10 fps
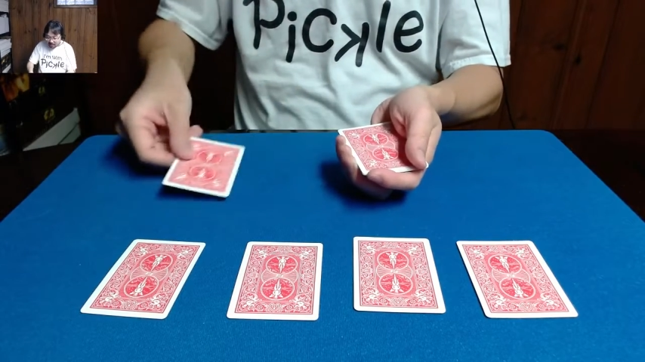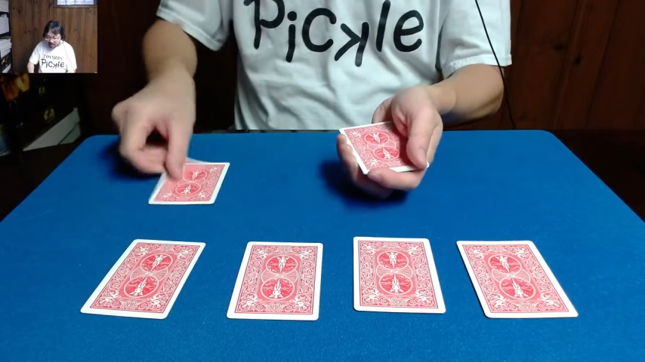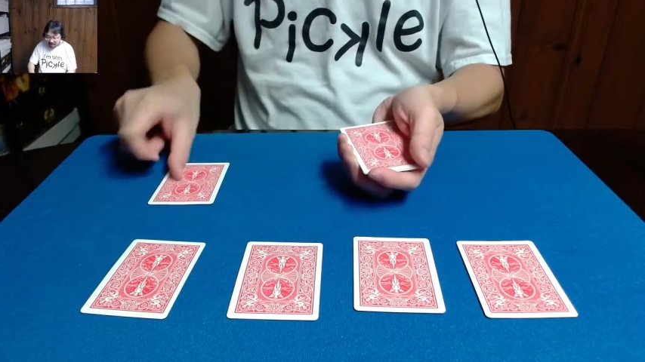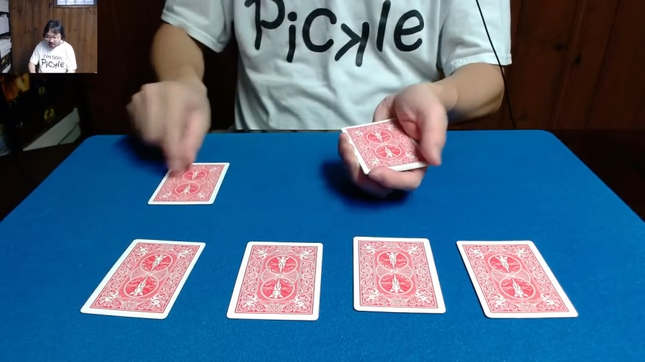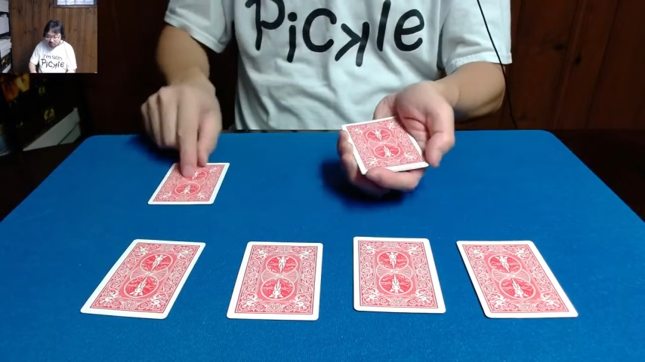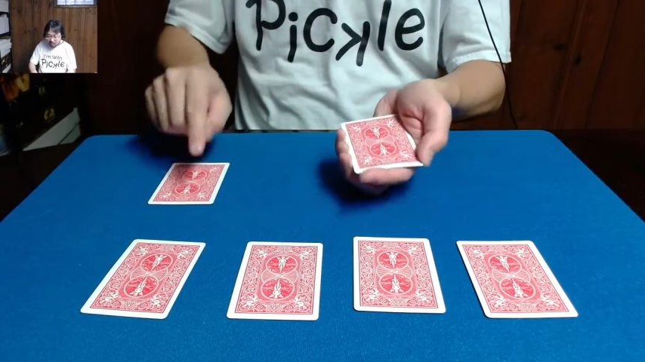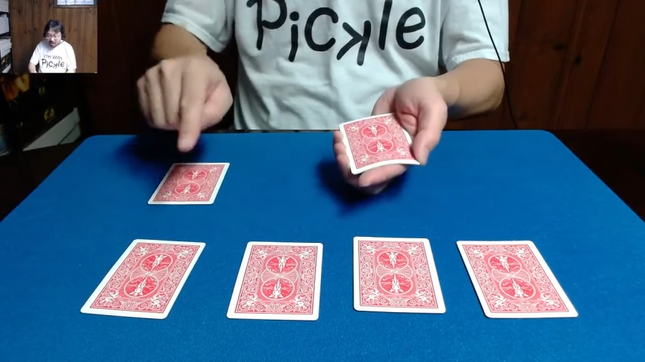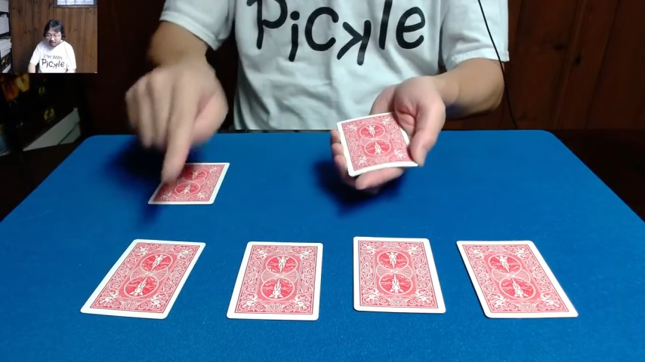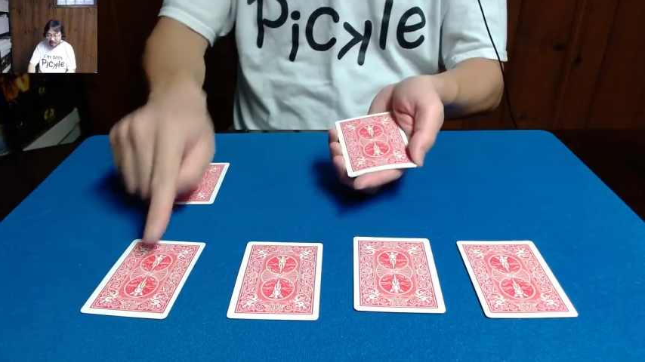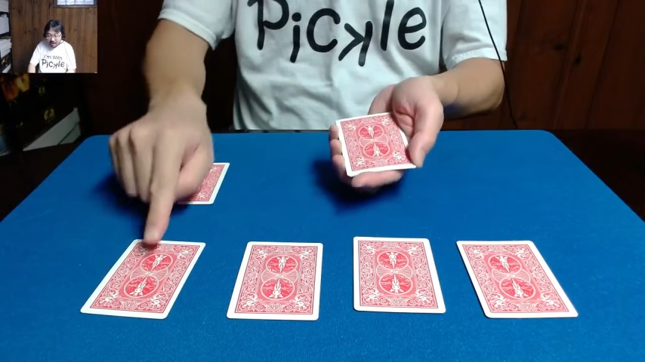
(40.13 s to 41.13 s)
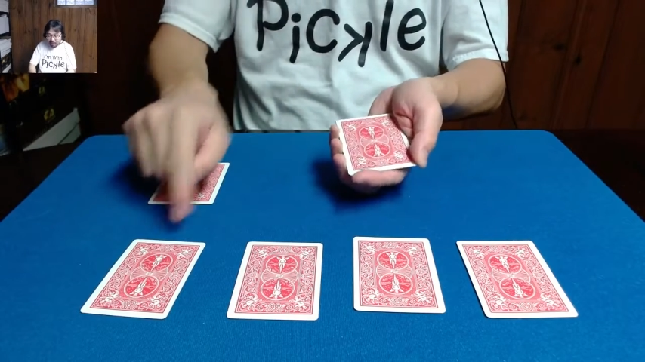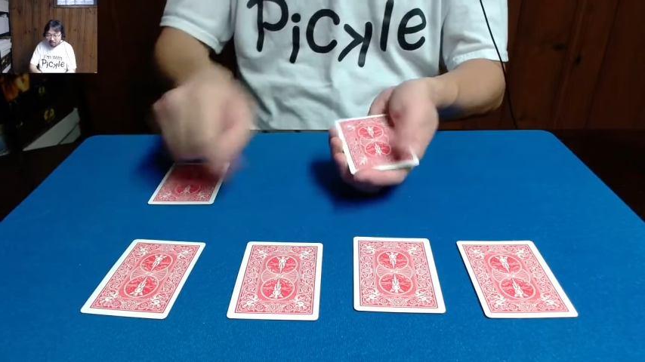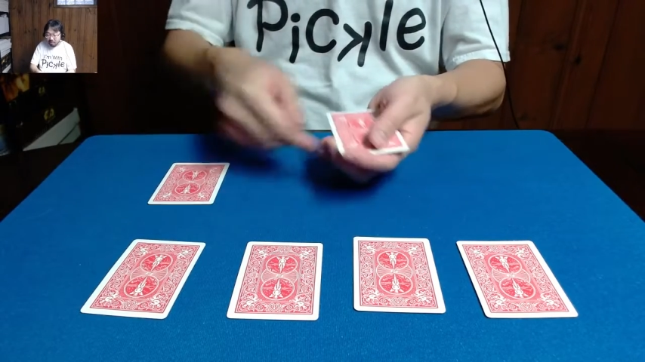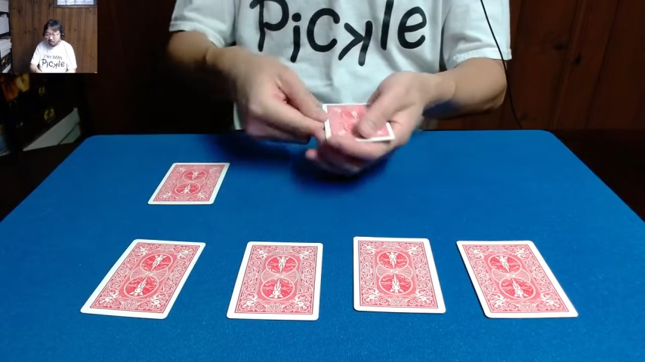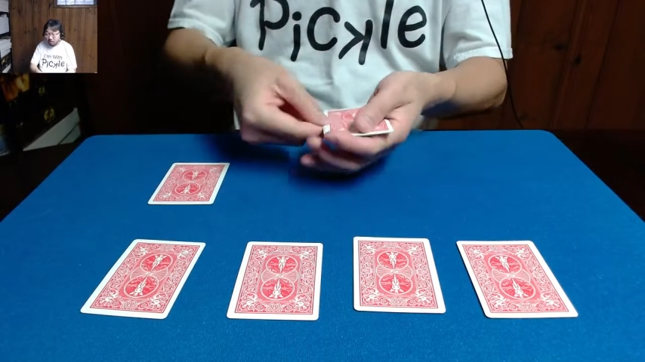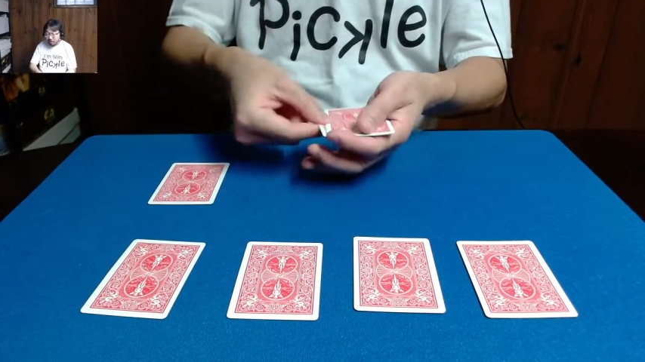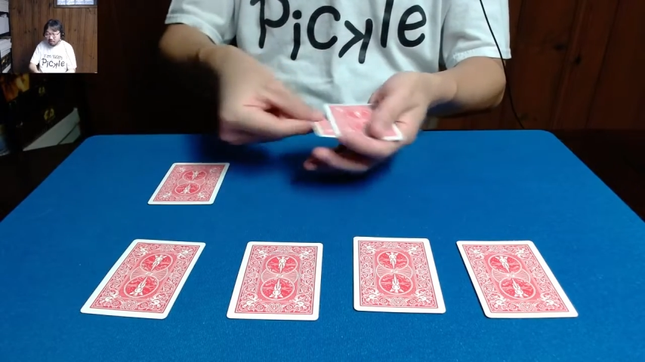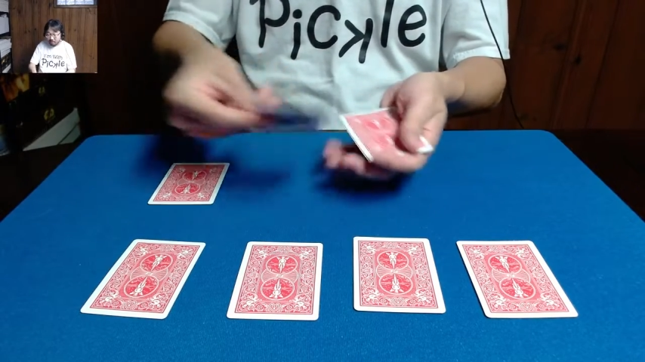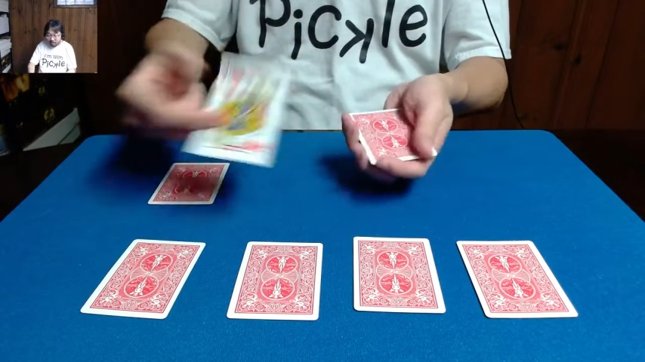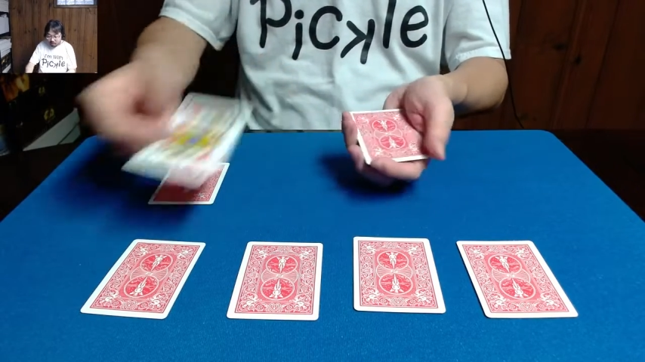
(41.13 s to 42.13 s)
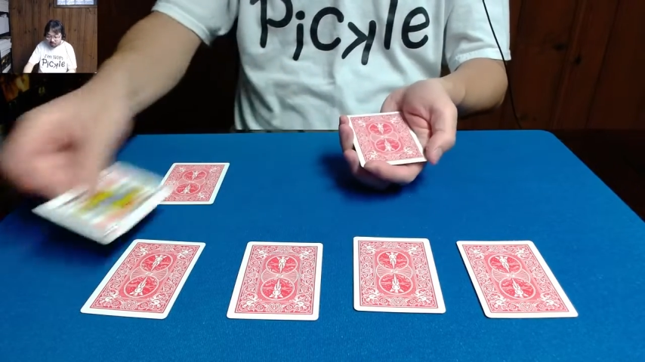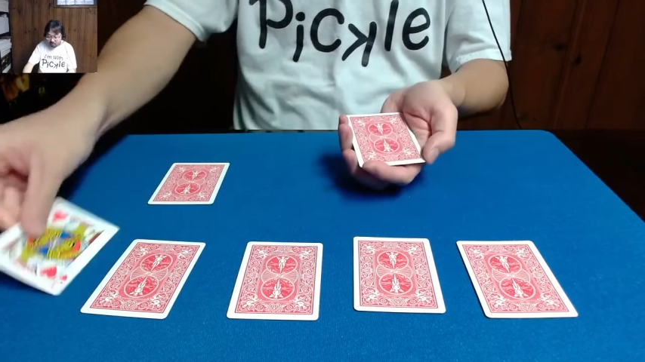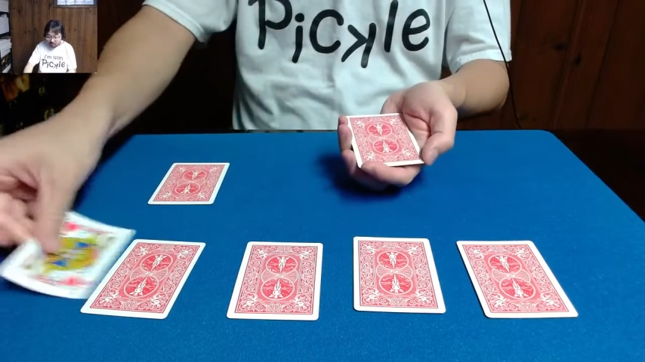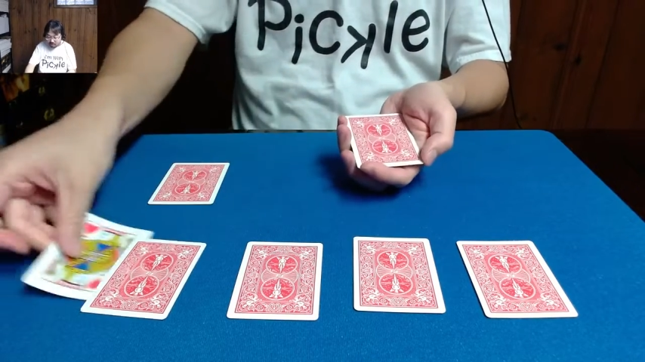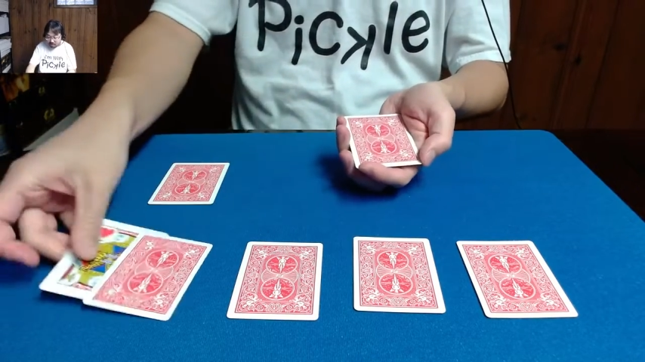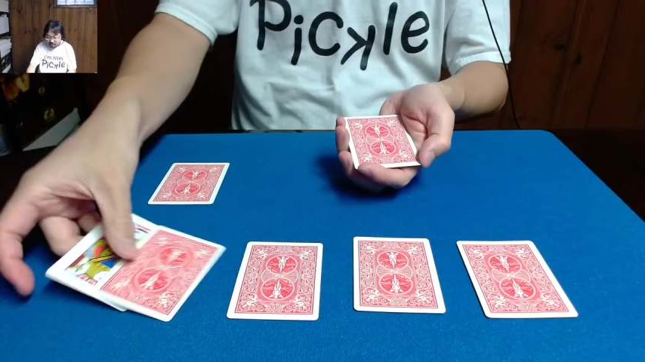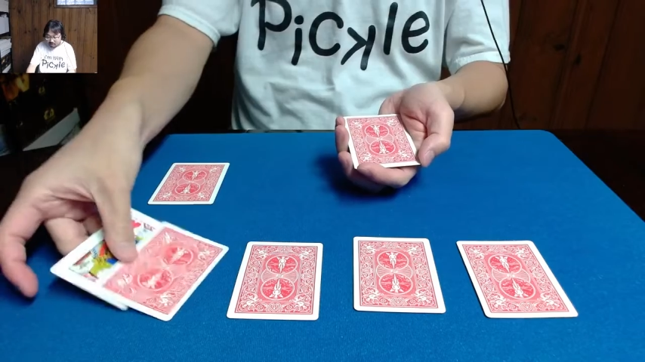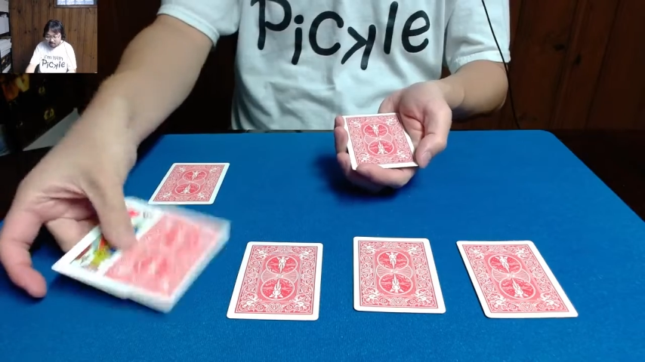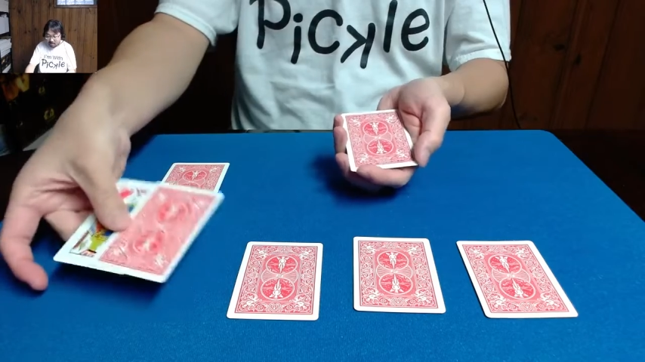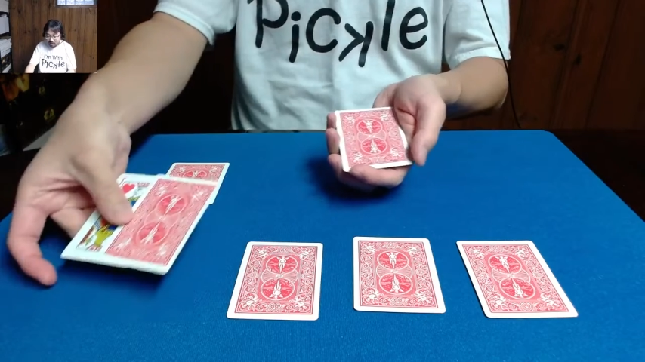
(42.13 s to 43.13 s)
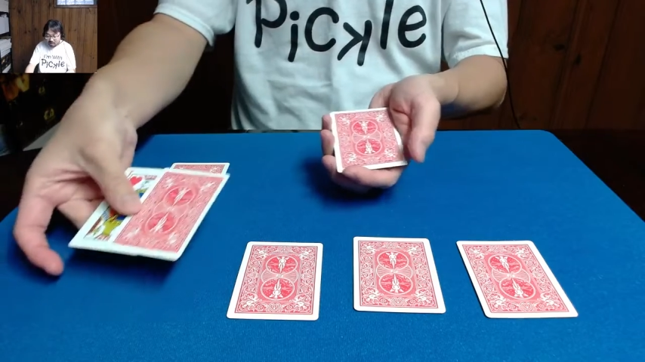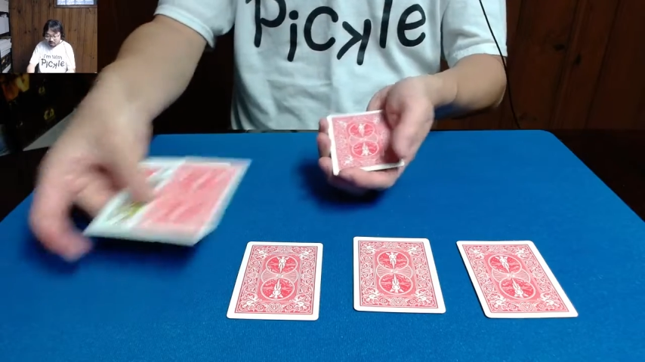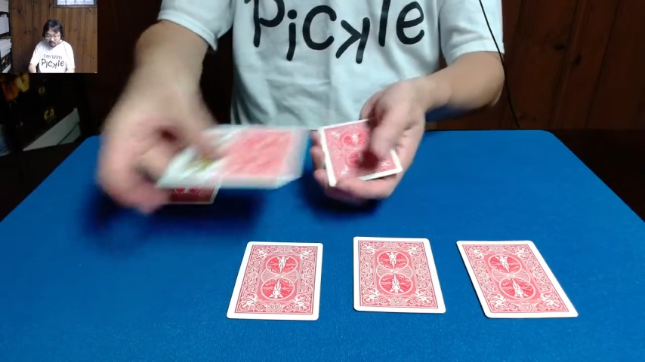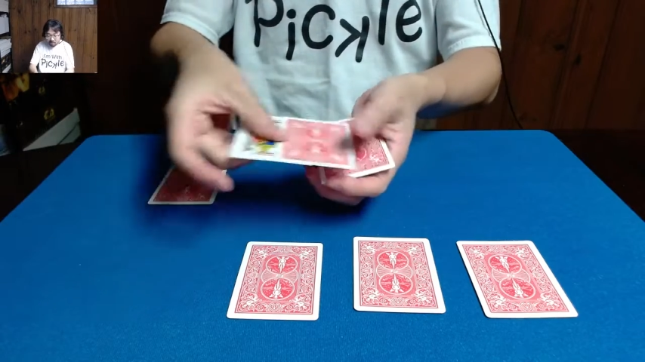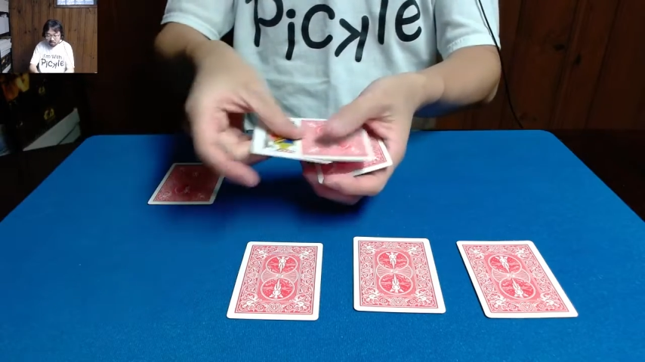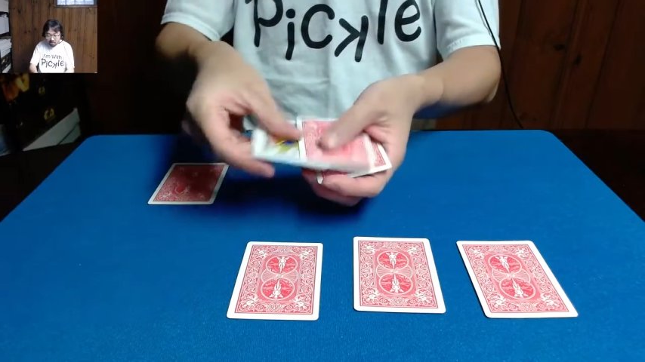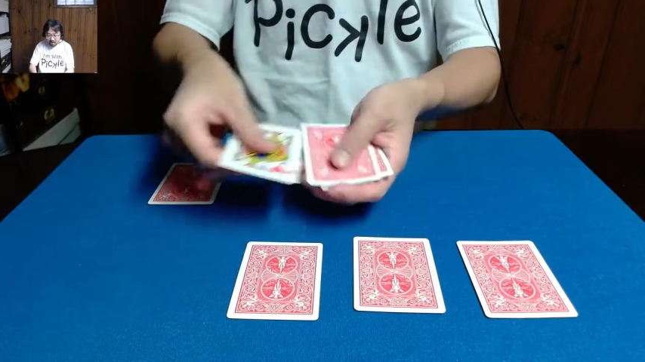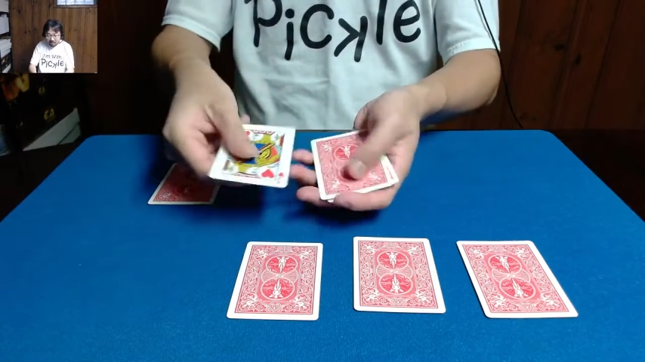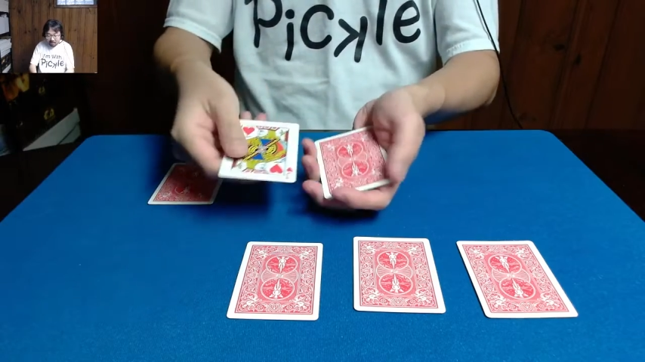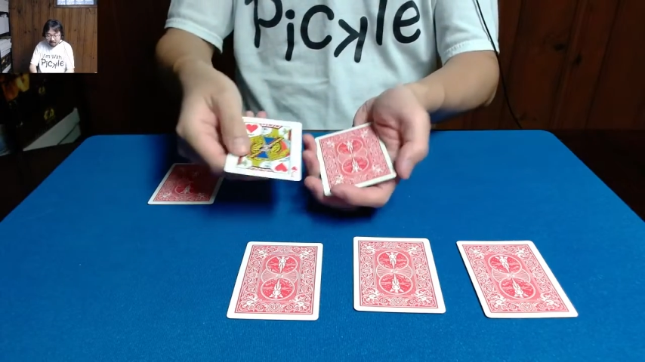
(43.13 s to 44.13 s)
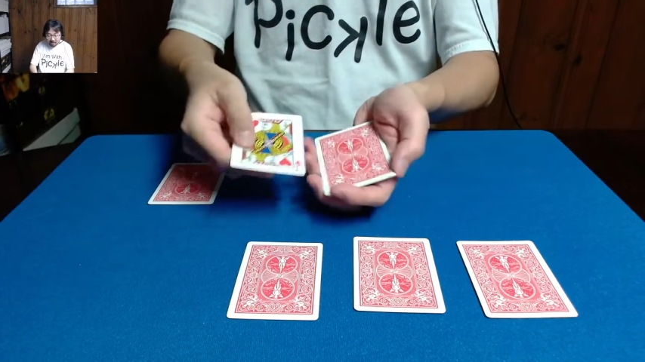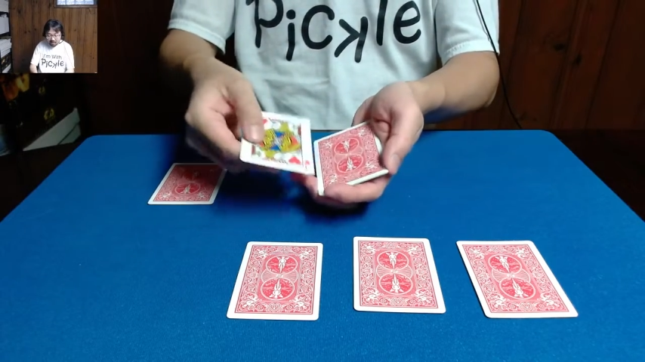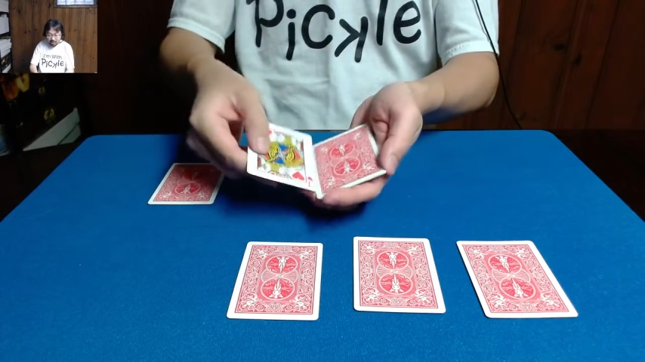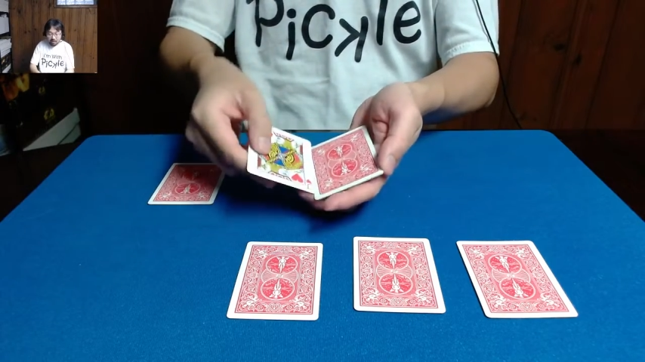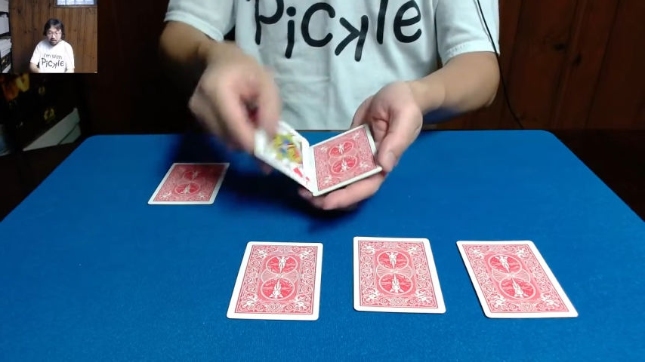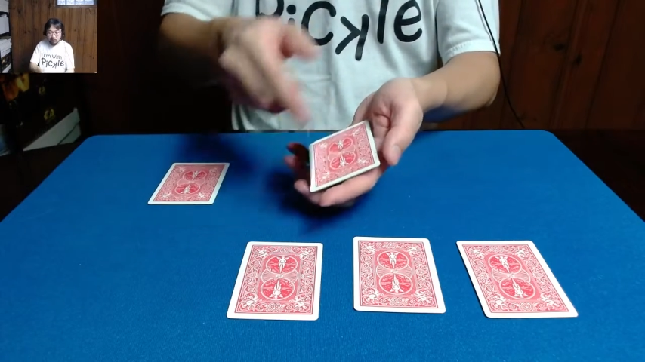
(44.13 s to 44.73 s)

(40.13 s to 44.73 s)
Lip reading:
Nobody's mouth can be seen.